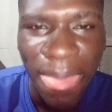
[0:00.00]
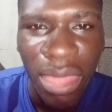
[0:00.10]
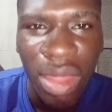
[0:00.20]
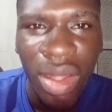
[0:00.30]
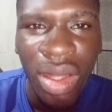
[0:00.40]

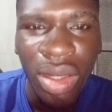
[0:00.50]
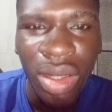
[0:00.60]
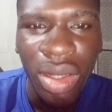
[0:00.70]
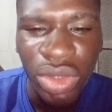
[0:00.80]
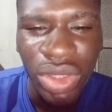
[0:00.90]
I was just trying
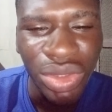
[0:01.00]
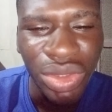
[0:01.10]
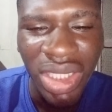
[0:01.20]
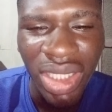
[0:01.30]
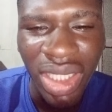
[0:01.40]
to share the
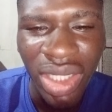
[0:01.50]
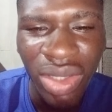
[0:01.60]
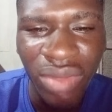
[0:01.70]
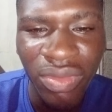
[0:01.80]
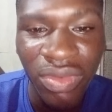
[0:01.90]
link of
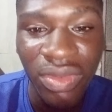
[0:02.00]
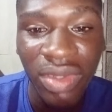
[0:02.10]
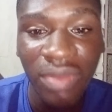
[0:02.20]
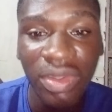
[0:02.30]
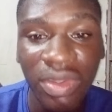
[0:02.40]
the
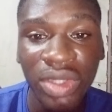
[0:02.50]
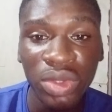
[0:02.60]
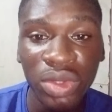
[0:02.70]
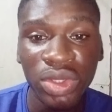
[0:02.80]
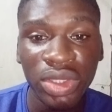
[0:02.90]
videos,
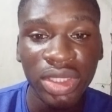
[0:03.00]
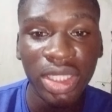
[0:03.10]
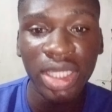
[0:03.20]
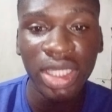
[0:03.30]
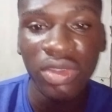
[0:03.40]
just get
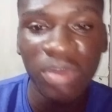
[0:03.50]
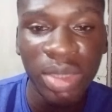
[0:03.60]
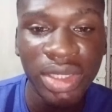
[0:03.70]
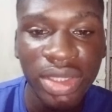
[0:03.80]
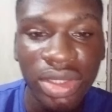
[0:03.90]
enough
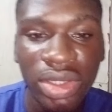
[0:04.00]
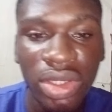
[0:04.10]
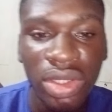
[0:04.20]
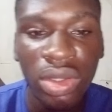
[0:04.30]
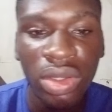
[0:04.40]
persons
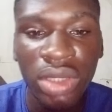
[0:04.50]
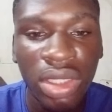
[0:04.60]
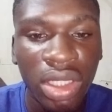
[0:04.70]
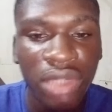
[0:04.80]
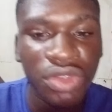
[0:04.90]
on the live stream.